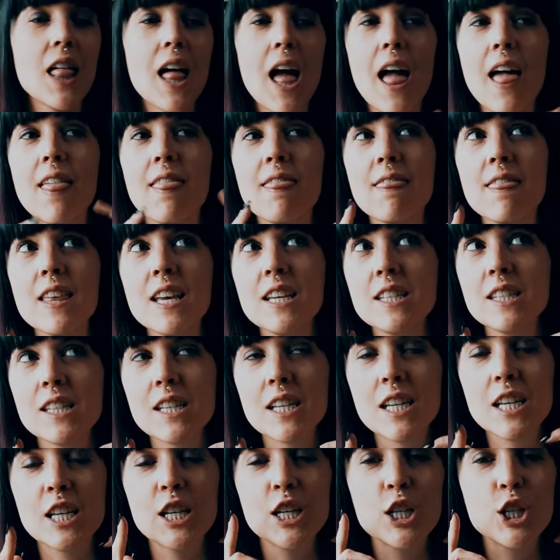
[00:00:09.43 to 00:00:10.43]
and this
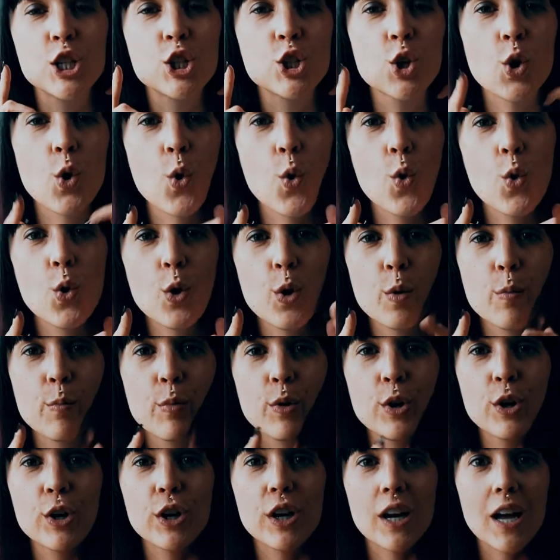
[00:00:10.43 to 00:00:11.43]
is horror
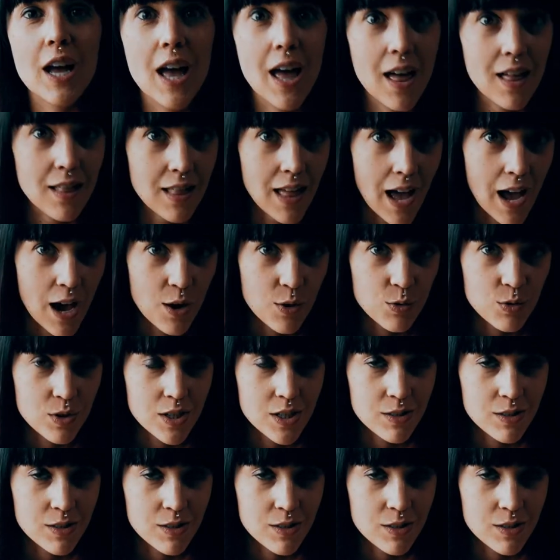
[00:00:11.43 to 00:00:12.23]
book Hell Hound.